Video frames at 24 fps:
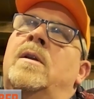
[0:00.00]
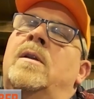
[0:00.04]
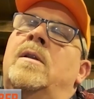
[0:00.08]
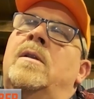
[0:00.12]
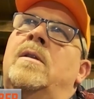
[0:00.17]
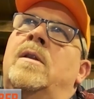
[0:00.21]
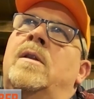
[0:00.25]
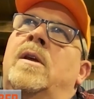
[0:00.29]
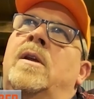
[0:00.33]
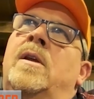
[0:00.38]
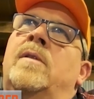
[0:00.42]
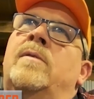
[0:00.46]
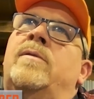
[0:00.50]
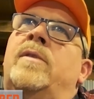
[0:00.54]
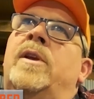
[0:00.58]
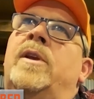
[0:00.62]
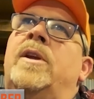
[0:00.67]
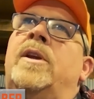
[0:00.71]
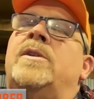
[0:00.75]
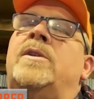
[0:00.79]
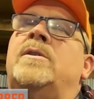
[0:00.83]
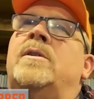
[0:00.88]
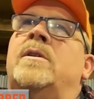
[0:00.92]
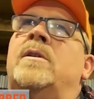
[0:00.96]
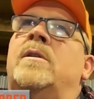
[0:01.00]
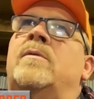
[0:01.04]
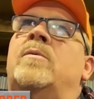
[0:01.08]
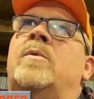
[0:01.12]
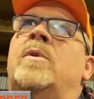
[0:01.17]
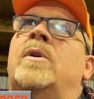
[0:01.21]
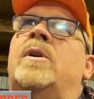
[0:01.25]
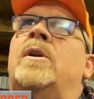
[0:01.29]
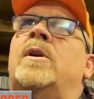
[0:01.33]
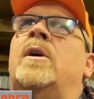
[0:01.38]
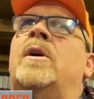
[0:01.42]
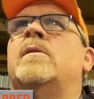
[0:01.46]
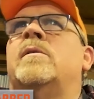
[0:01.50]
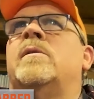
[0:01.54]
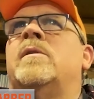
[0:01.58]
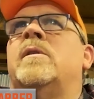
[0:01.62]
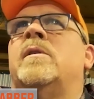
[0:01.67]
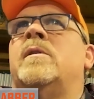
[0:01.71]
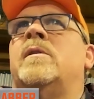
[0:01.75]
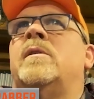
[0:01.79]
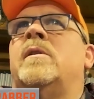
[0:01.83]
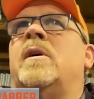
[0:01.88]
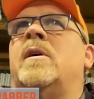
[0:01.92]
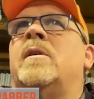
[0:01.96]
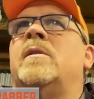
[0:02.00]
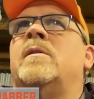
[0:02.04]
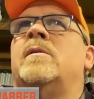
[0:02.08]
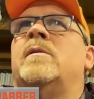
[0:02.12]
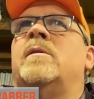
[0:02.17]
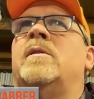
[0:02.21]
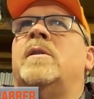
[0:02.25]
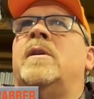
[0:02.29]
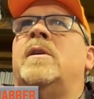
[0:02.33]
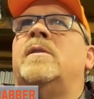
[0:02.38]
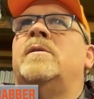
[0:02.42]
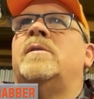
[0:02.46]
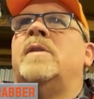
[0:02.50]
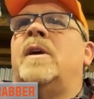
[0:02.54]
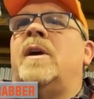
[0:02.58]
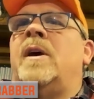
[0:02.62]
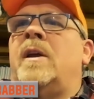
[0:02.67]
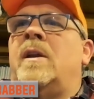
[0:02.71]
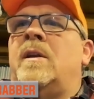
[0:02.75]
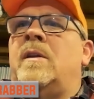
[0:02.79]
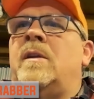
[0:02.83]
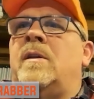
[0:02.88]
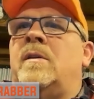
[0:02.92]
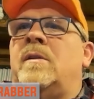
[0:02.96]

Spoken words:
the inflation of what other things had